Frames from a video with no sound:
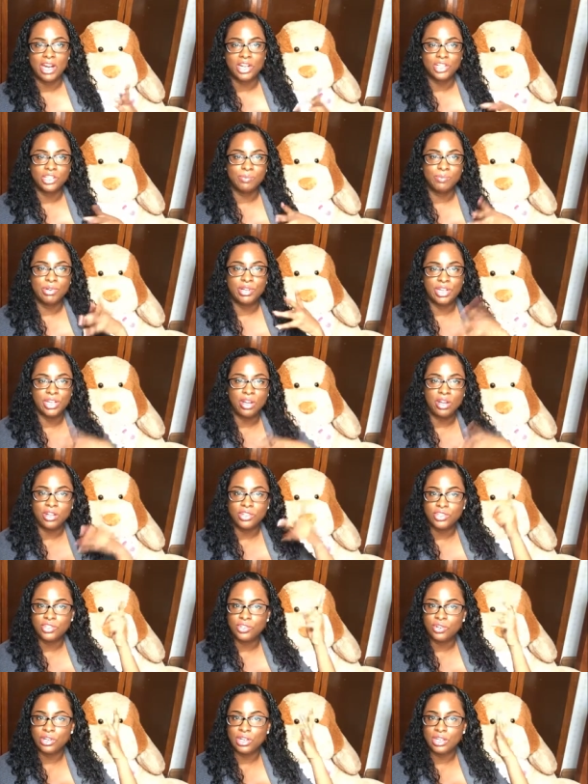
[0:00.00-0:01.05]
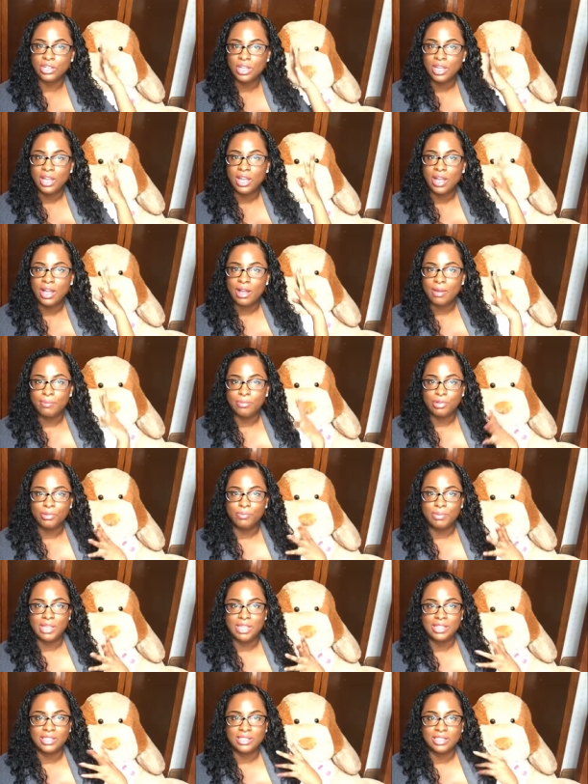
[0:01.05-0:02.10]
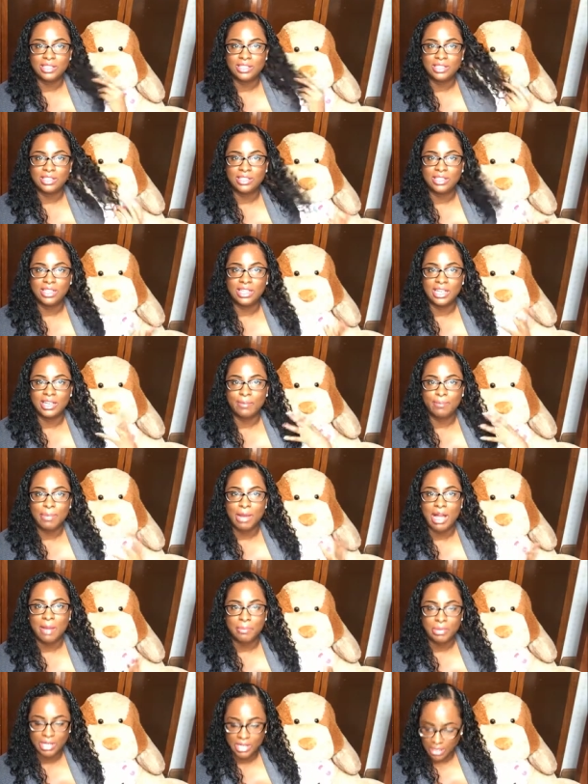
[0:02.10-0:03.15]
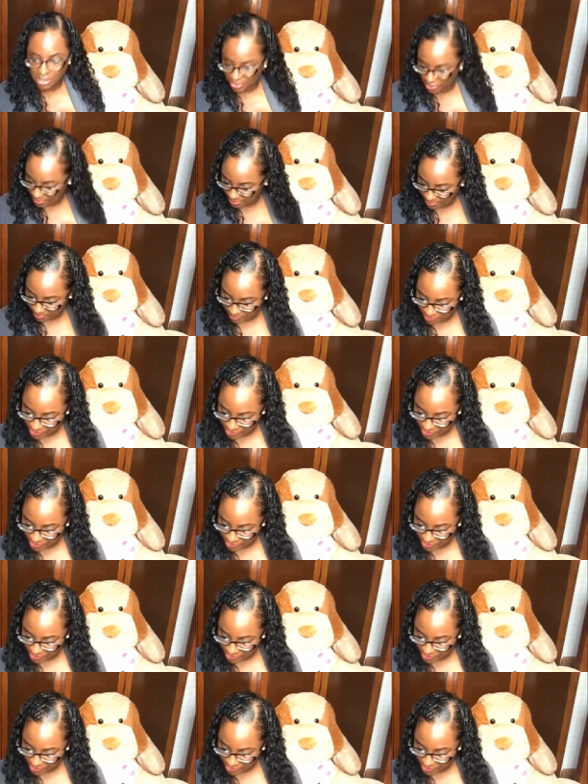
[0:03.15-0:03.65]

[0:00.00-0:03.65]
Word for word: I just put it on certain upper pieces to get a pop color.